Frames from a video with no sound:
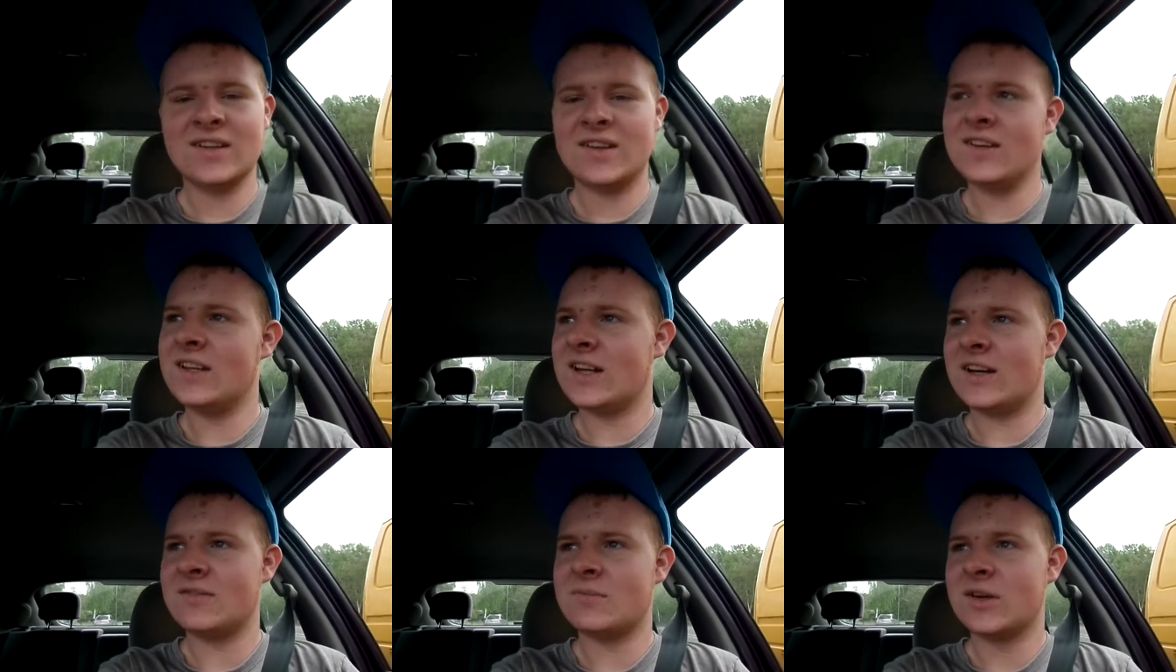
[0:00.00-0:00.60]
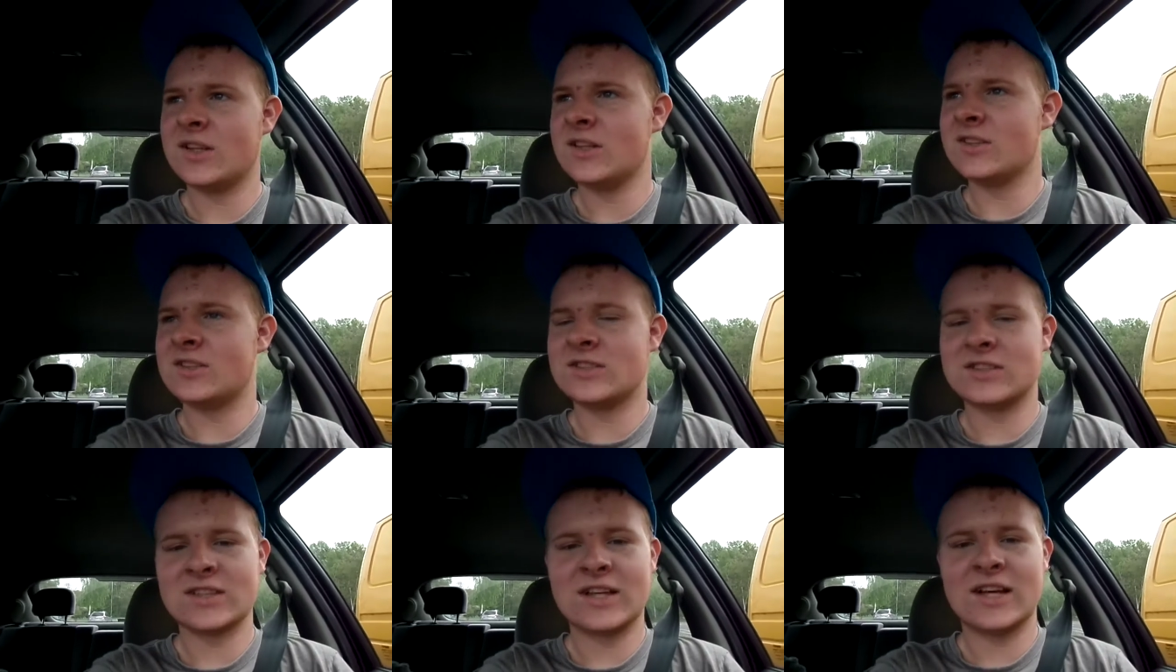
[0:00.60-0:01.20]
I only have my
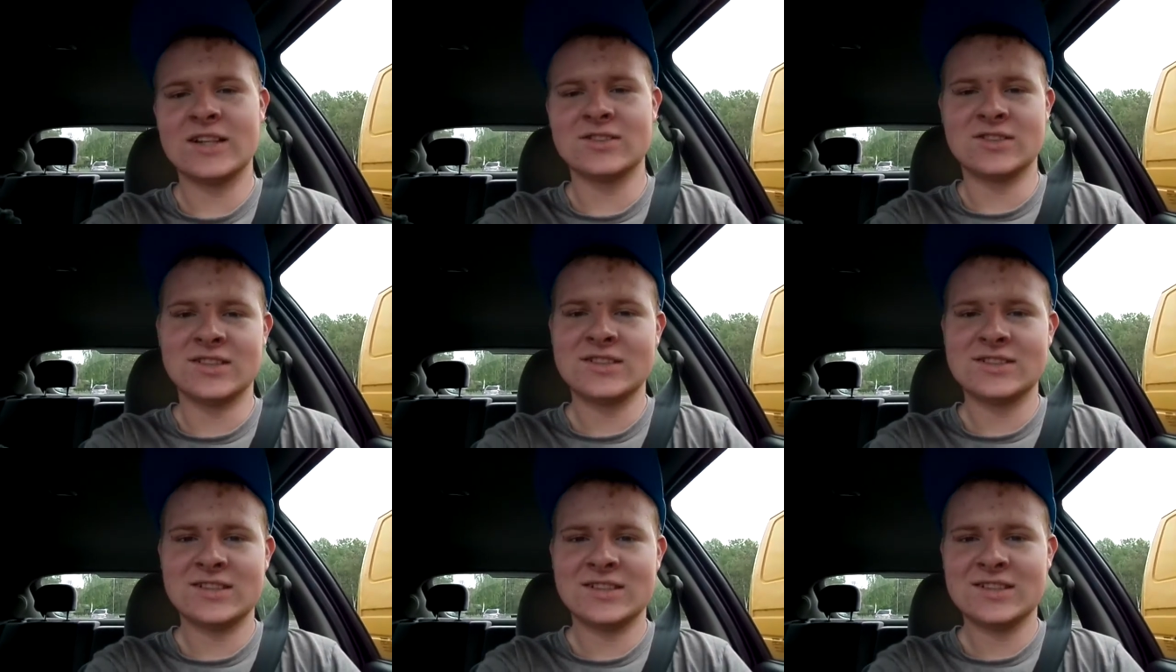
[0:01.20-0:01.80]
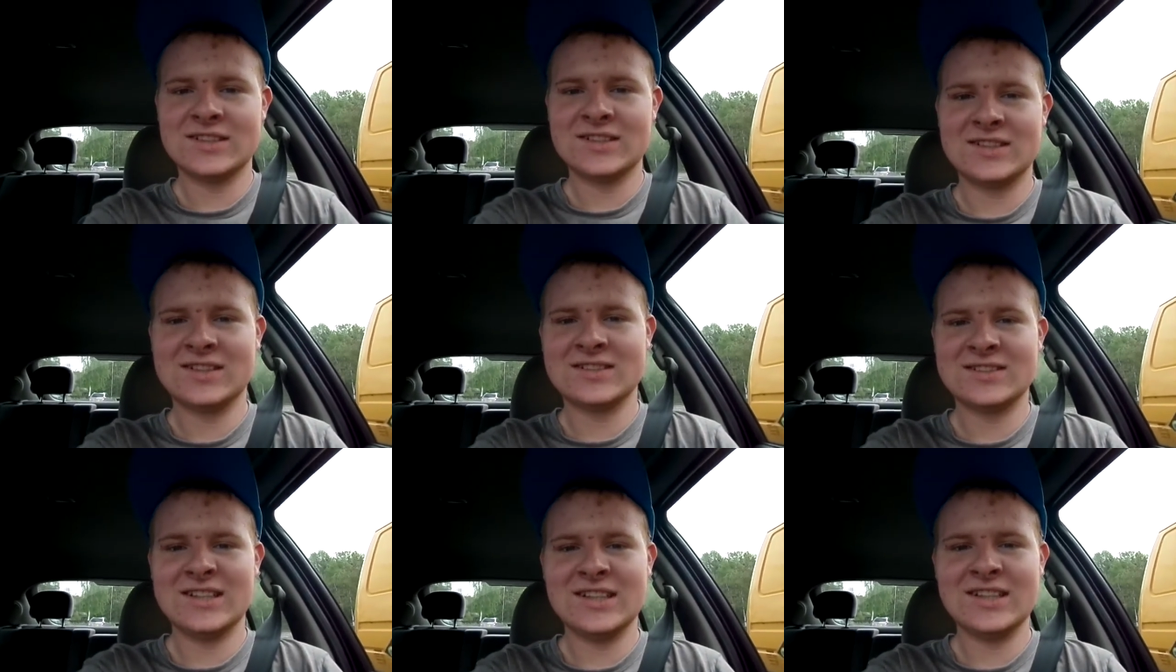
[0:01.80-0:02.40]
uses occasionally. See, I
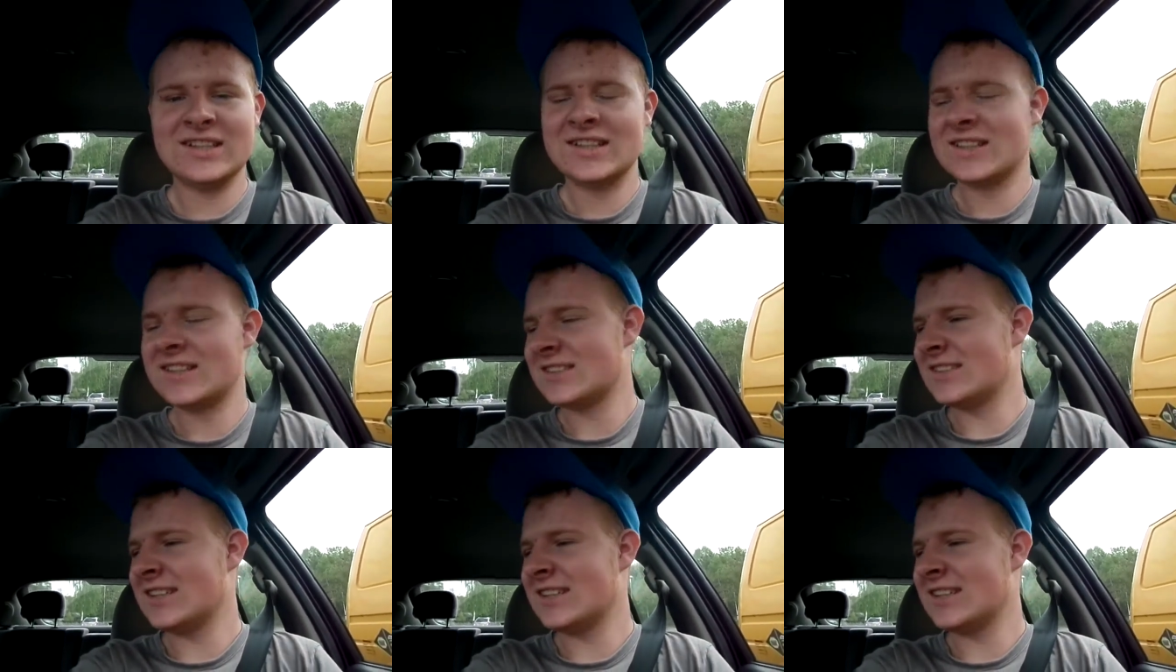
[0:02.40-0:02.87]
wanna see, wear